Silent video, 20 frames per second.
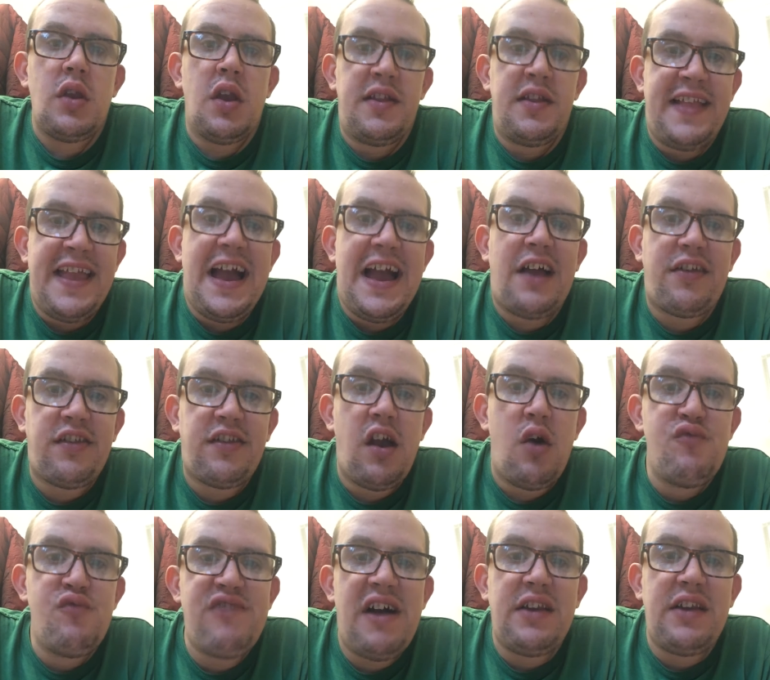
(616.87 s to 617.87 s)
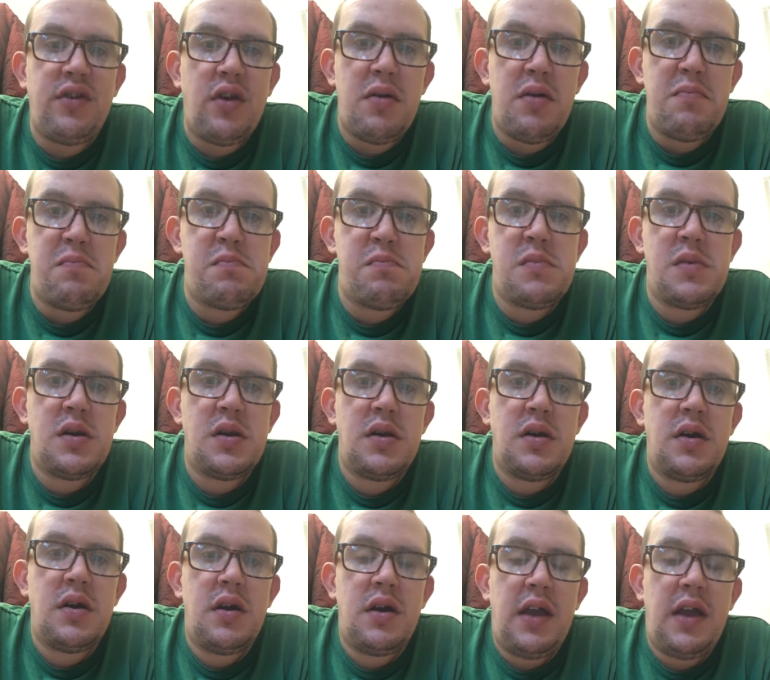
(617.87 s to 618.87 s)
they are so random
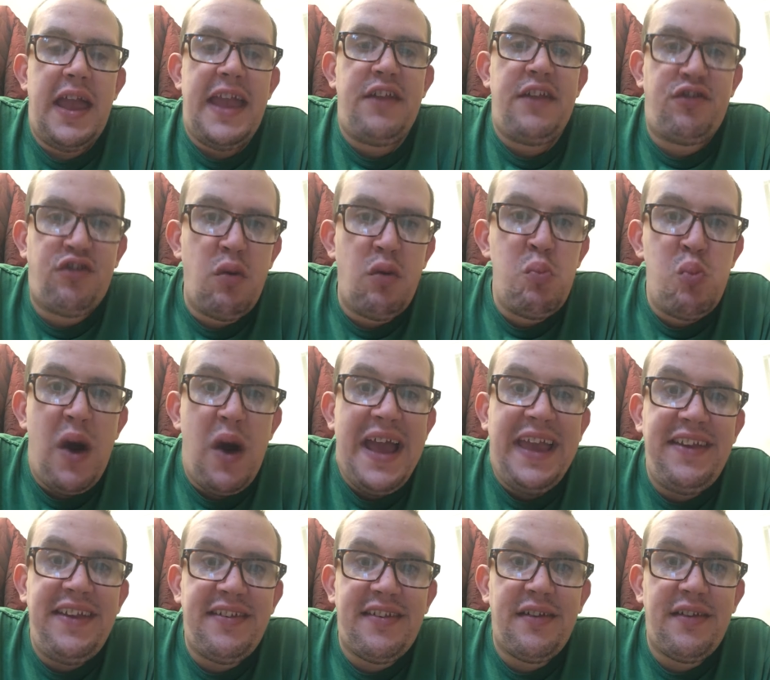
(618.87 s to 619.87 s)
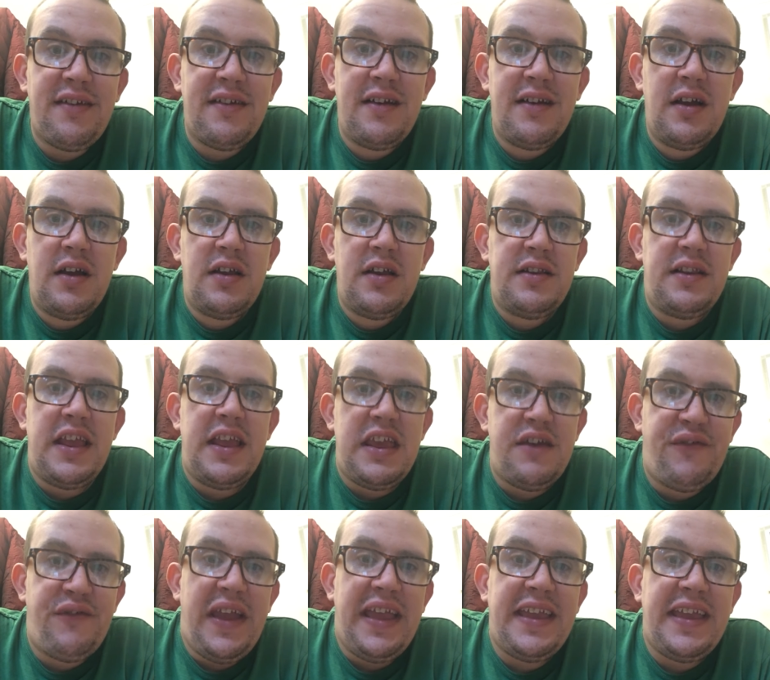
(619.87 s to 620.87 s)
in some ways that
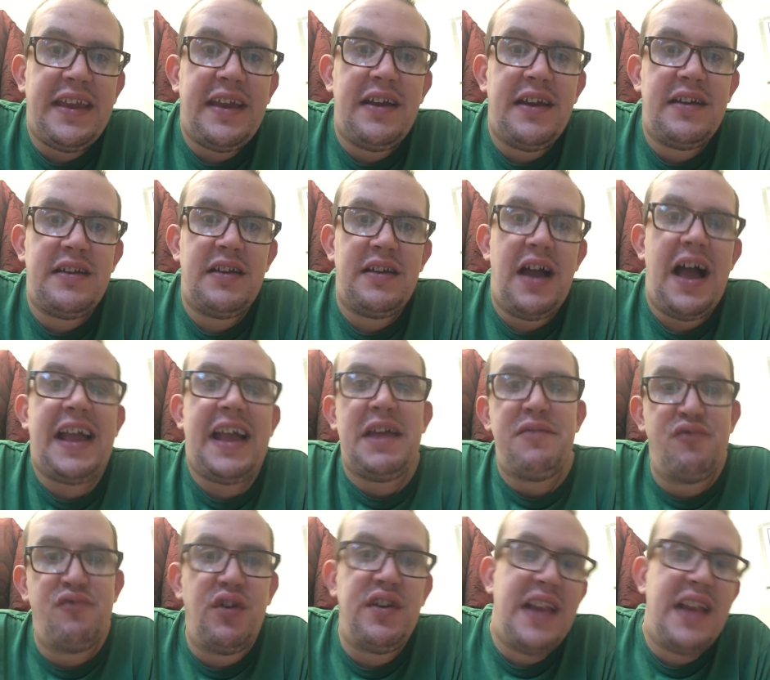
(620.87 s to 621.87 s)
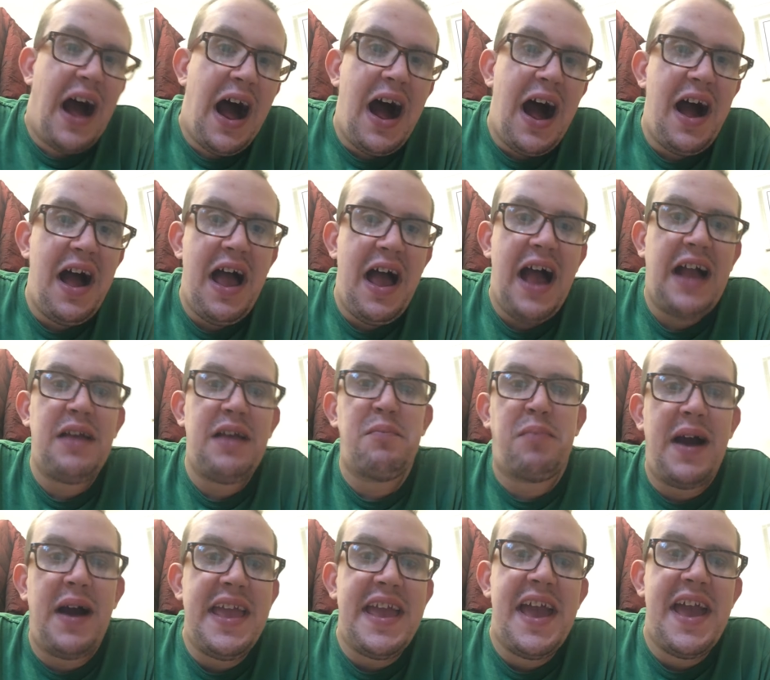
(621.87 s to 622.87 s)
you think, I can run that, I can
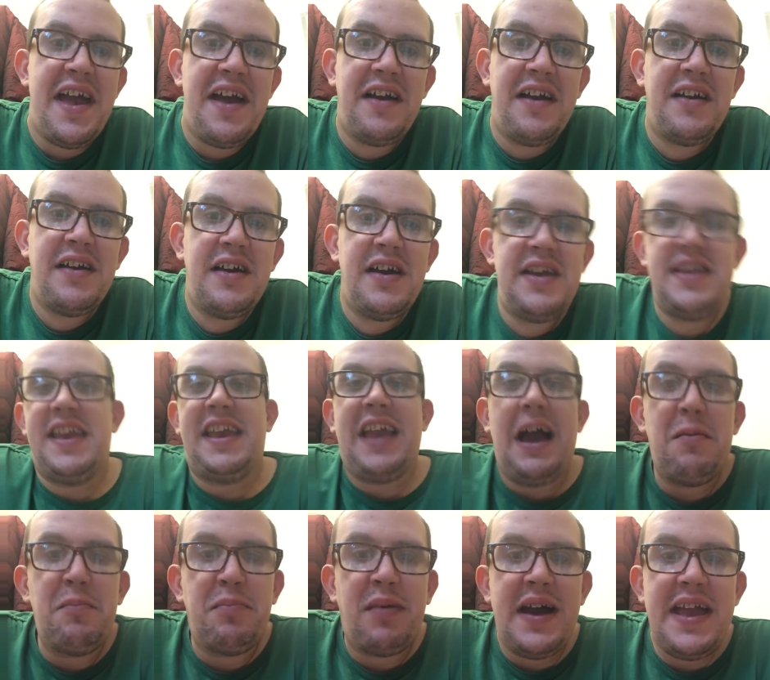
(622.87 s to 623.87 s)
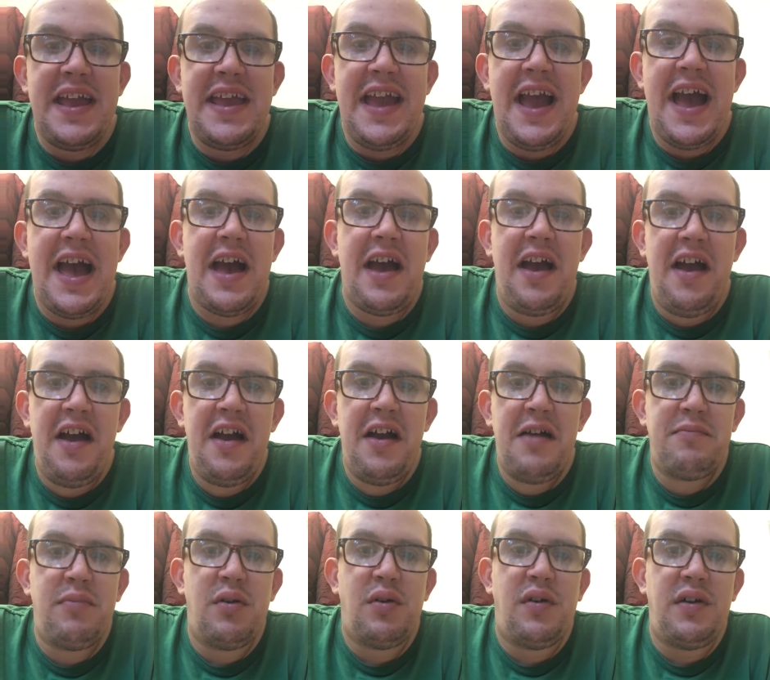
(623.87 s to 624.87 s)
play it. You can play it, yeah,
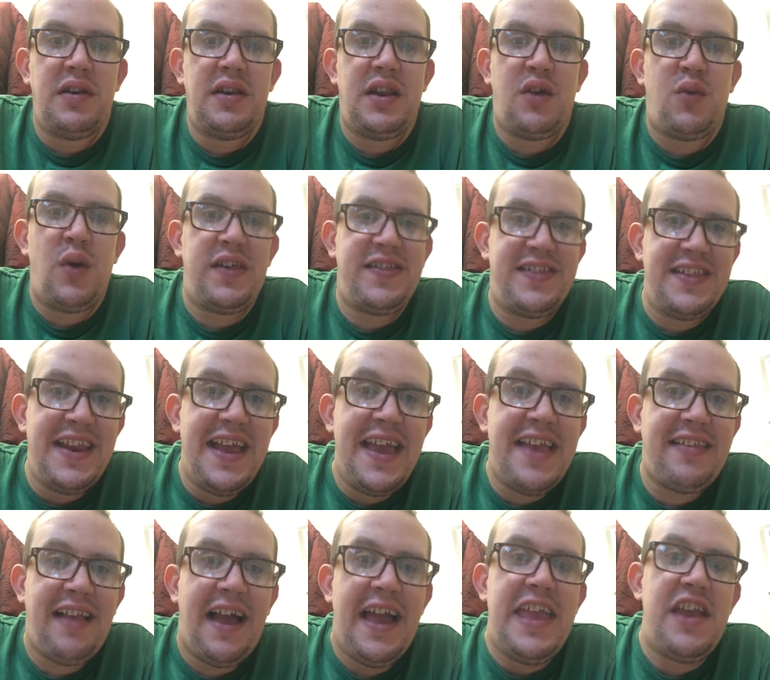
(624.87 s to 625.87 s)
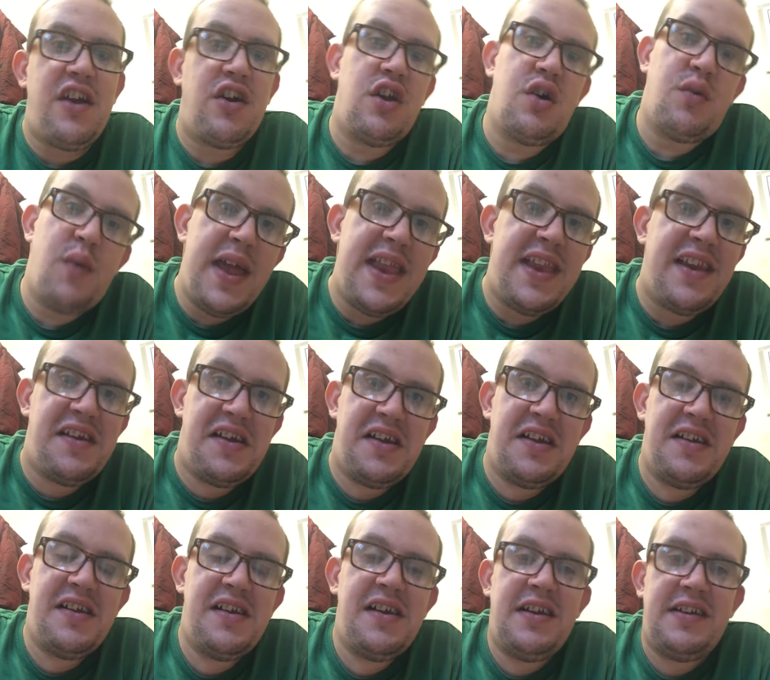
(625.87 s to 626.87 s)
but the question is, are you going to win?
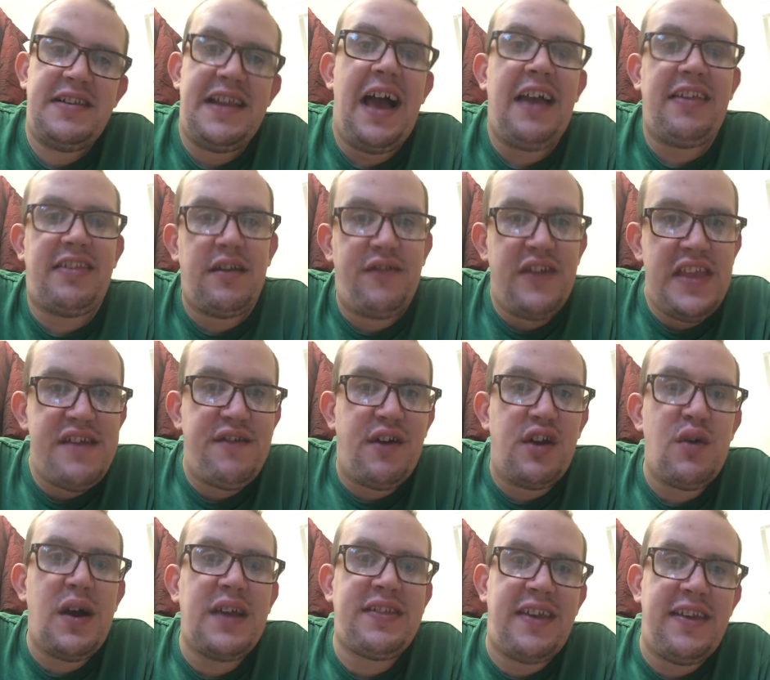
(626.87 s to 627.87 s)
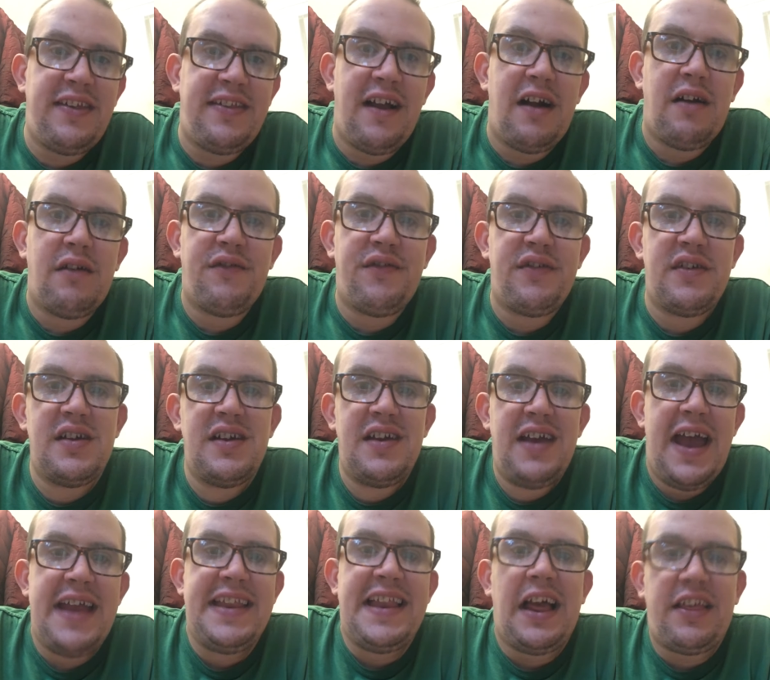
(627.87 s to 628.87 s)
That's the thing you've got to ask yourself,
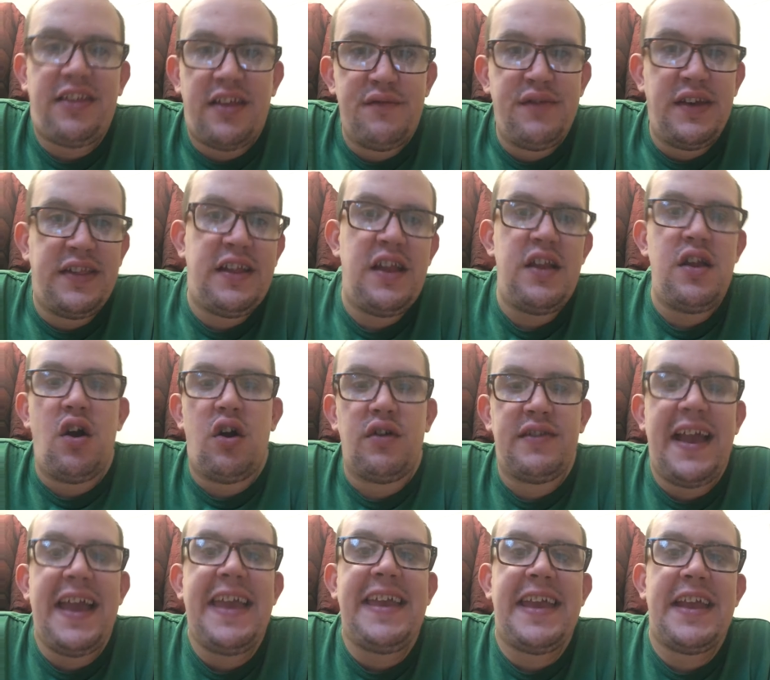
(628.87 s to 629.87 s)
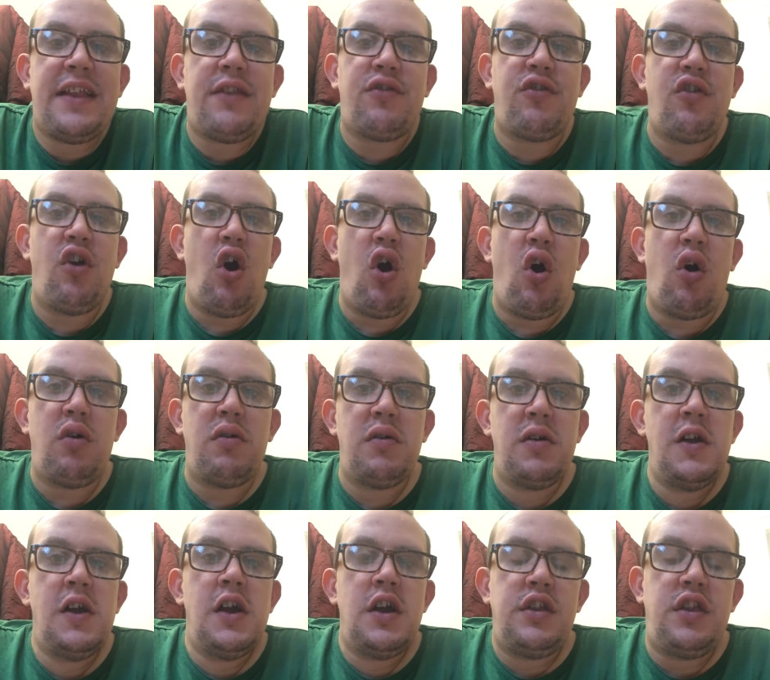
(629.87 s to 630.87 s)
and that's the risk that you're taking. So
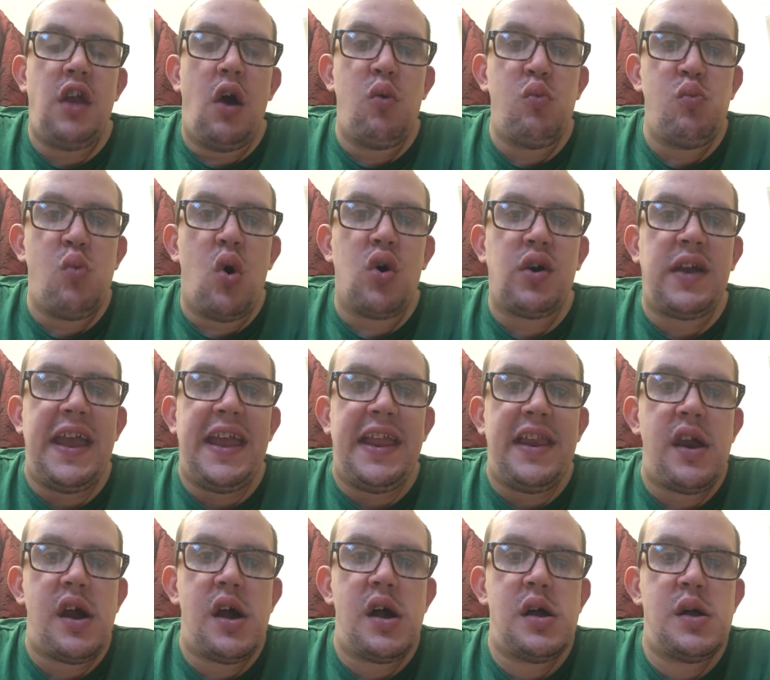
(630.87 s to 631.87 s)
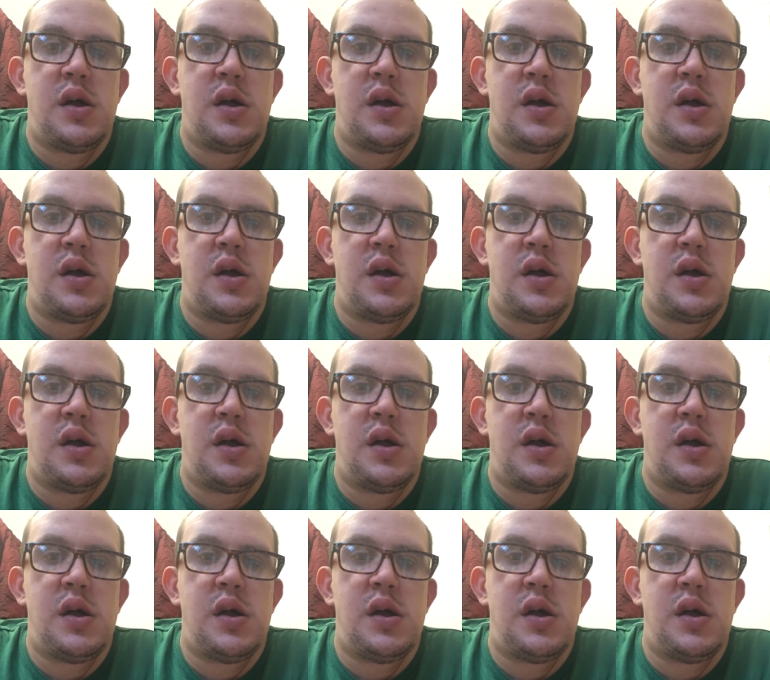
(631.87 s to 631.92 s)
don't walk in